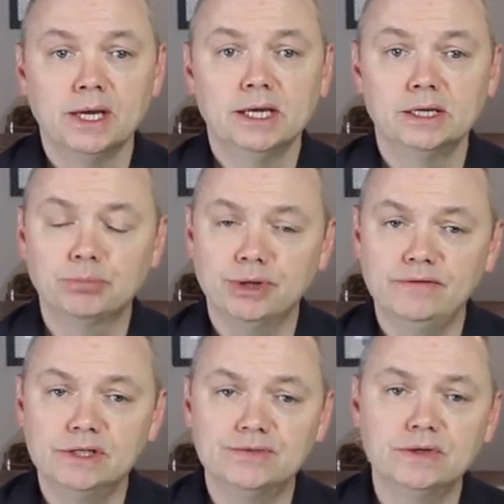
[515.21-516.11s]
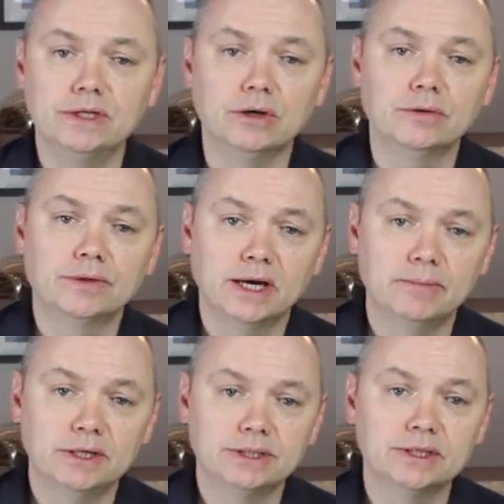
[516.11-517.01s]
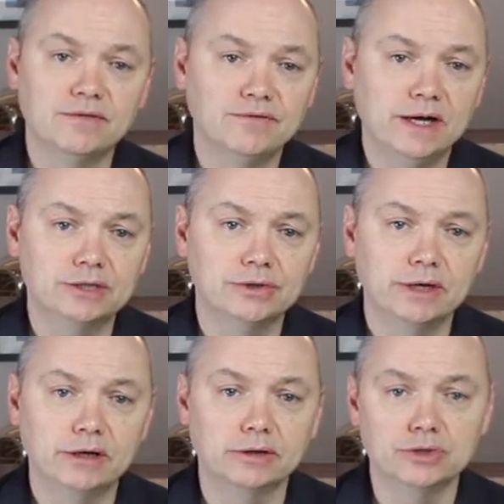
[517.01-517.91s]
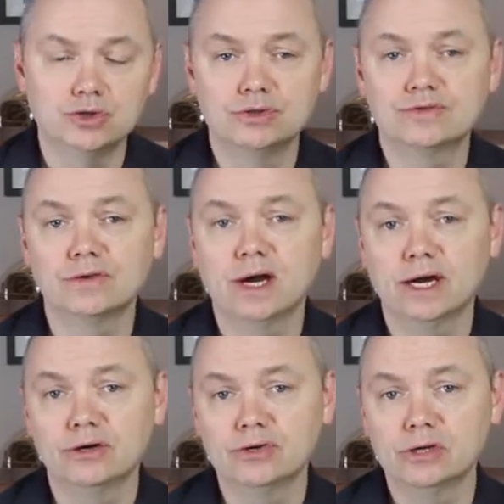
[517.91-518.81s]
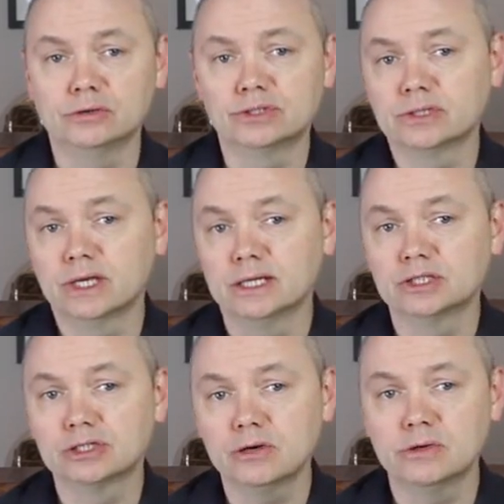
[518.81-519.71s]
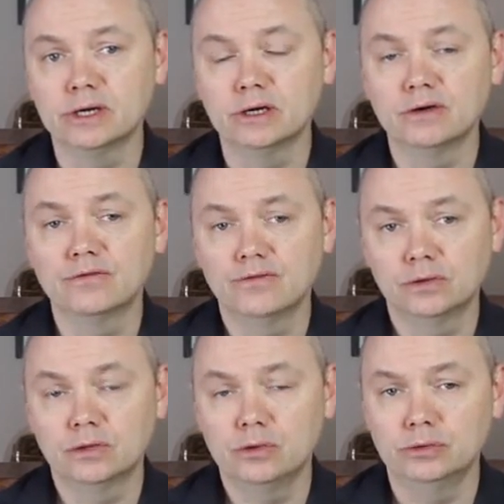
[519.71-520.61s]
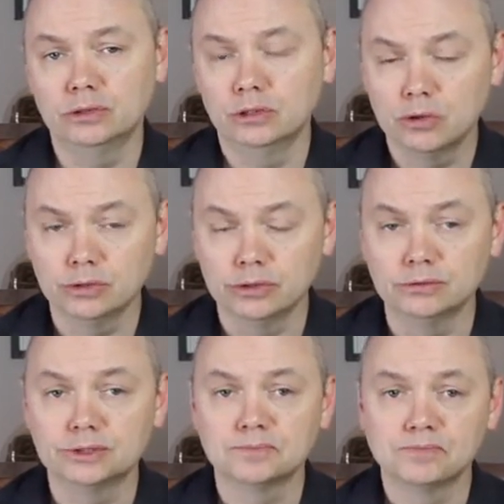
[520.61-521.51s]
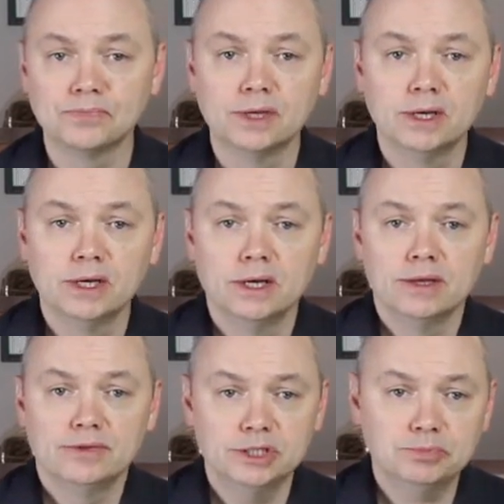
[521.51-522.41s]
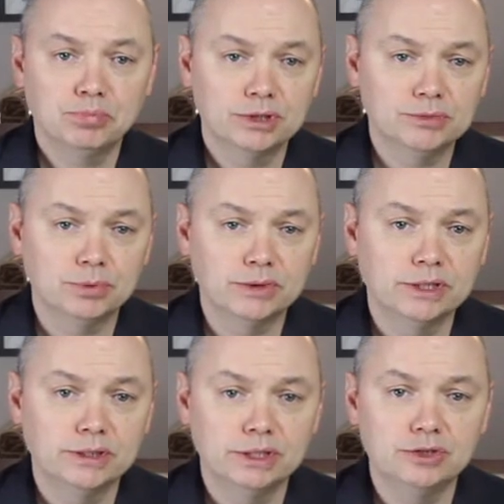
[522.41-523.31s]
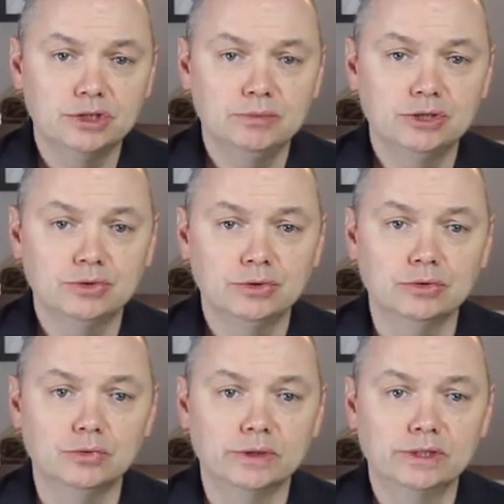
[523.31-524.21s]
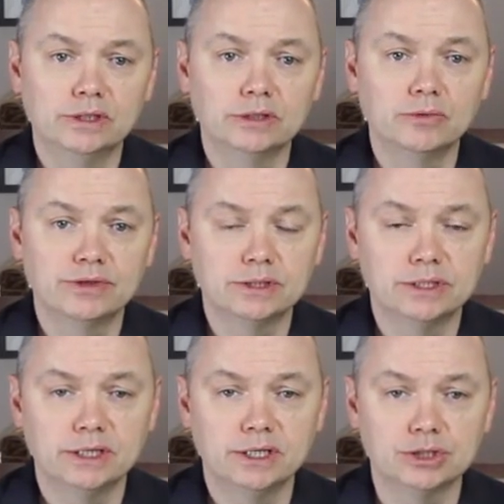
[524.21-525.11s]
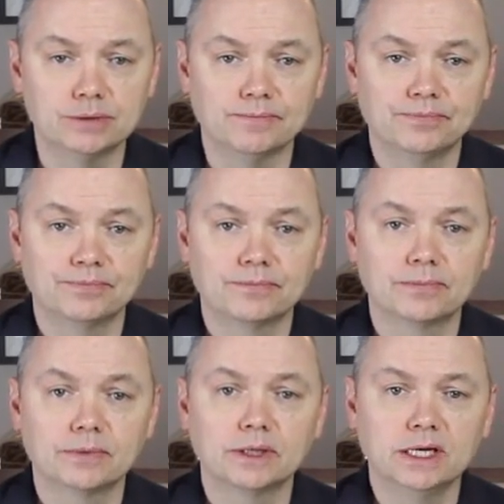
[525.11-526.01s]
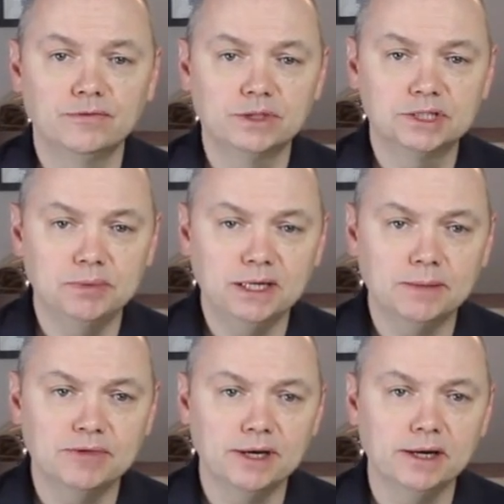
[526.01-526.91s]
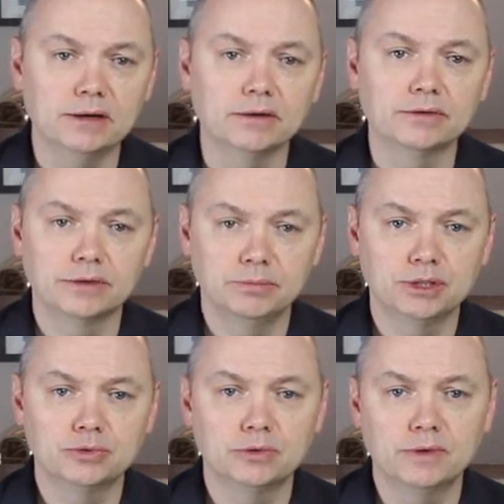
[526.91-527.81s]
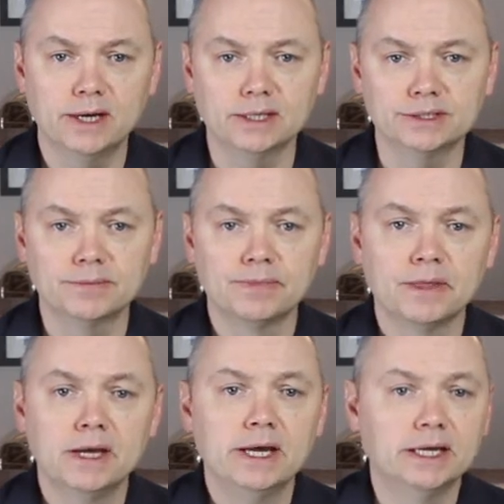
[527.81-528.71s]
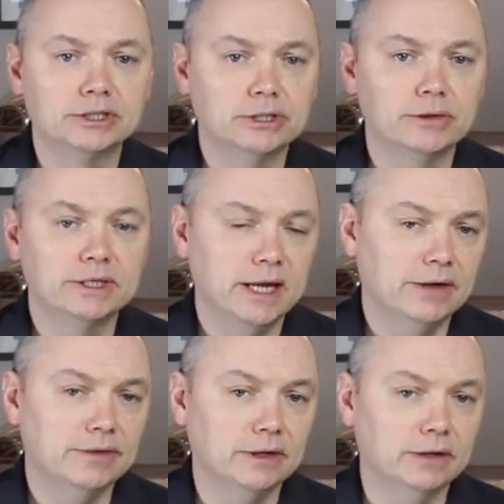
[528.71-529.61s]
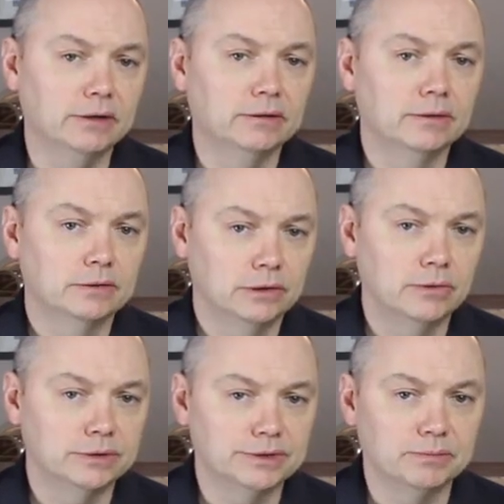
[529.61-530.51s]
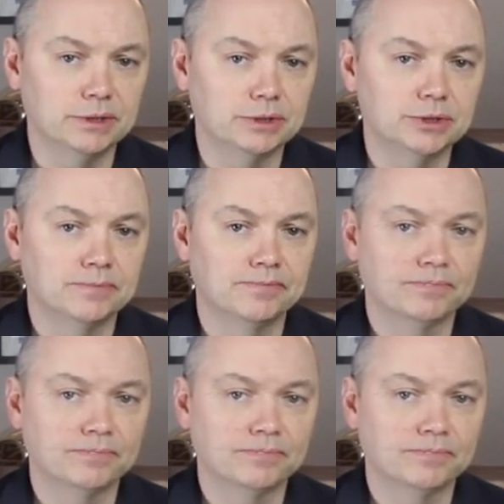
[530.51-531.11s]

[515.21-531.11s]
In a previous video, I mentioned that faster air is used for higher notes and slower air for lower notes. This principle continues to be true when dealing with intonation. If we speed up the air, the pitch will rise, and slowing down the air lowers the pitch.